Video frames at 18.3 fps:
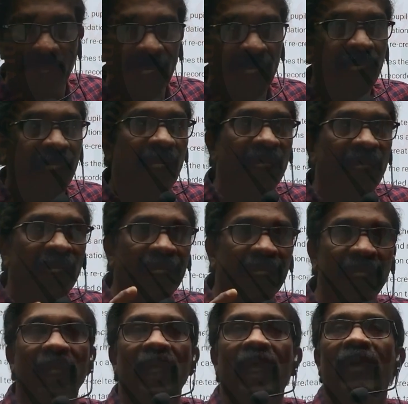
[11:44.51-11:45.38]
He can
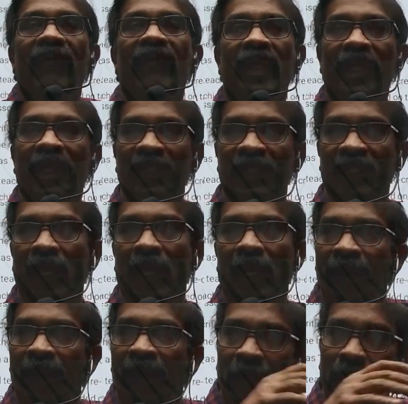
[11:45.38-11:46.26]
hear
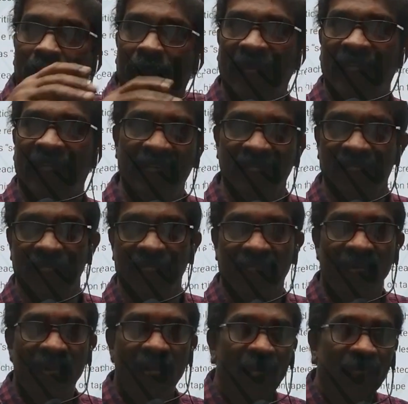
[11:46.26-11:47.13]
every
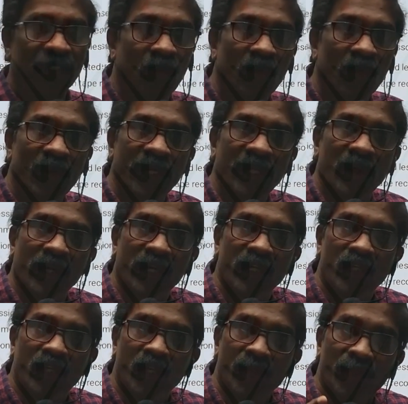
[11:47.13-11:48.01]
practices. So in order
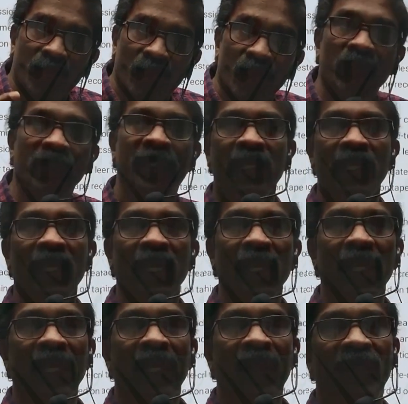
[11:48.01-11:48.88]
to improve the
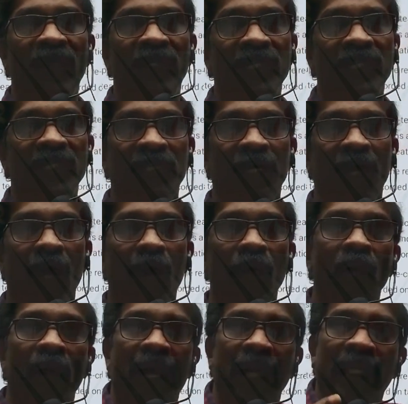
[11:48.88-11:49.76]
efficiency,
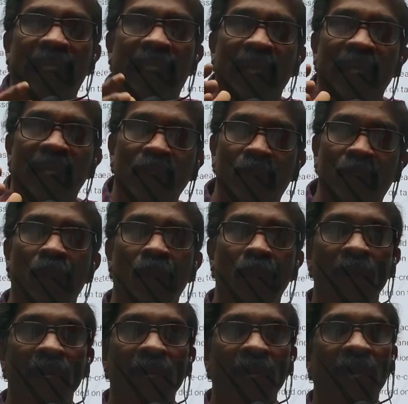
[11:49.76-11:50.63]
how I can
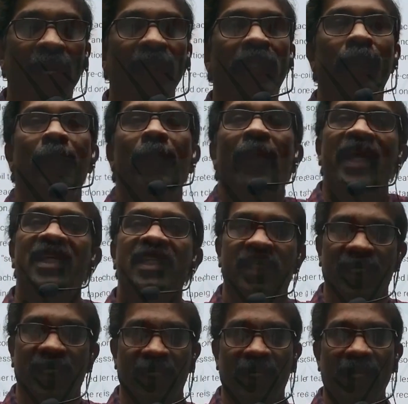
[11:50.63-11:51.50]
do the
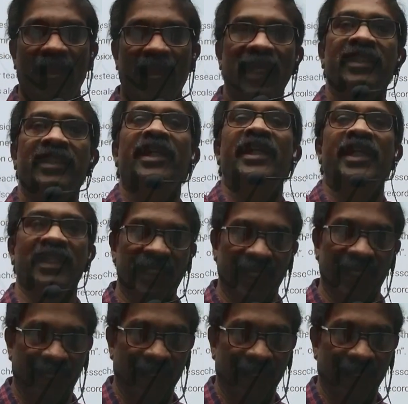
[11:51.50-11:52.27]
best as a teacher.